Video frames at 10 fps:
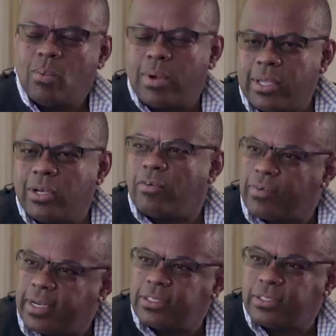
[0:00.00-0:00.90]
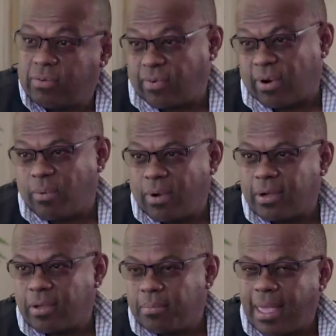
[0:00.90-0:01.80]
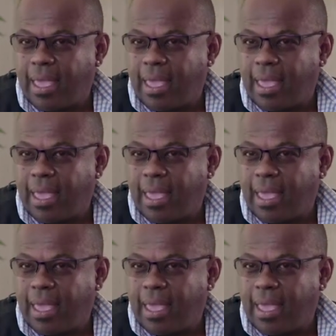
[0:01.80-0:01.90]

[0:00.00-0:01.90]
Well, you know, Vanessa, you're very welcome.